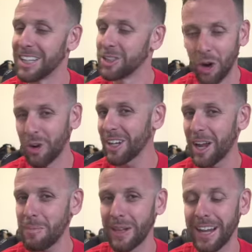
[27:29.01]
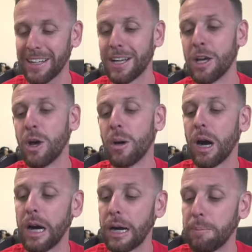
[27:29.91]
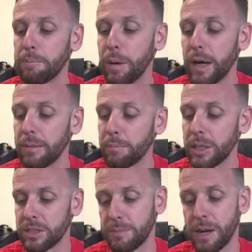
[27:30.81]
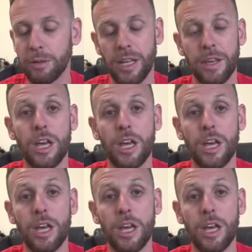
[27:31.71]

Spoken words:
But September 10th.